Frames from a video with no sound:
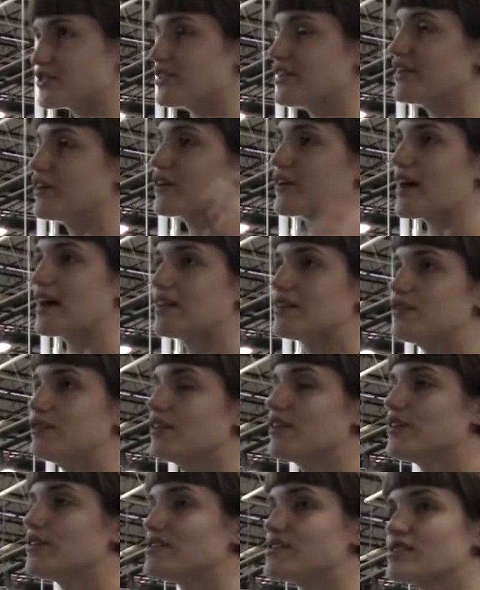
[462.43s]
kind of who
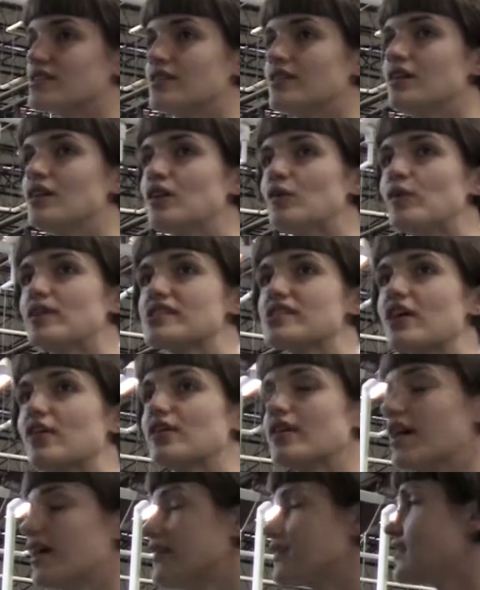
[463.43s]
knows what's
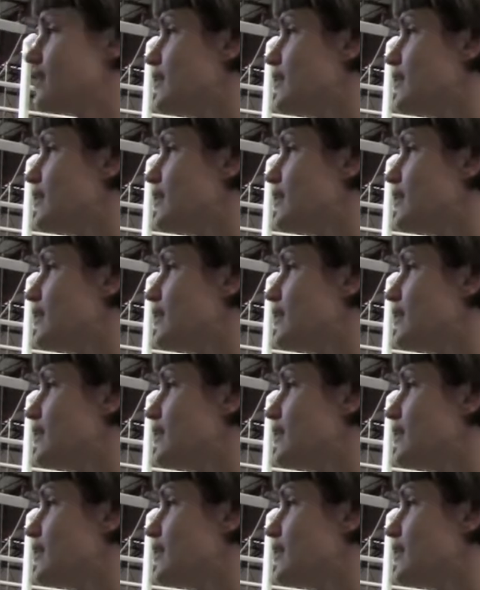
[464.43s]
going on.